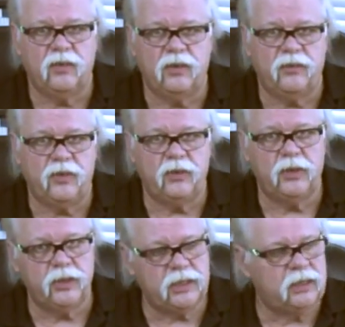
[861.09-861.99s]
if you
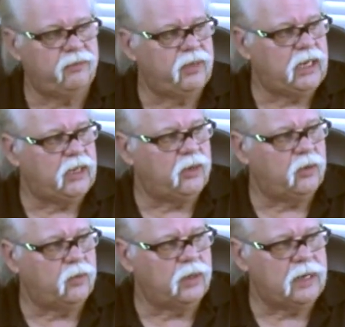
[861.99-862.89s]
look at the video
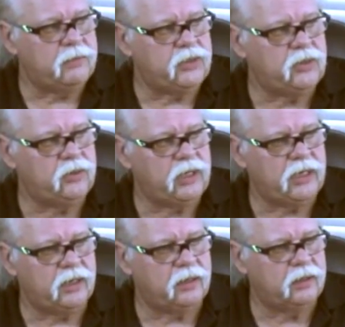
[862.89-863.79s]
where I'm
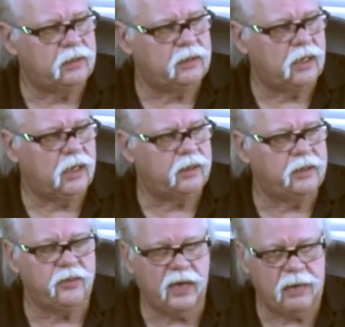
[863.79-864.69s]
shooting on
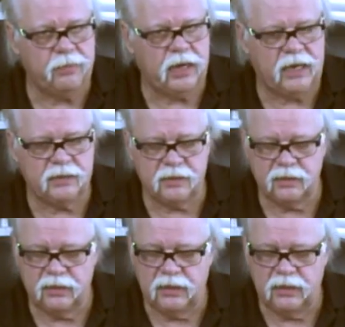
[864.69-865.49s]
the tripods,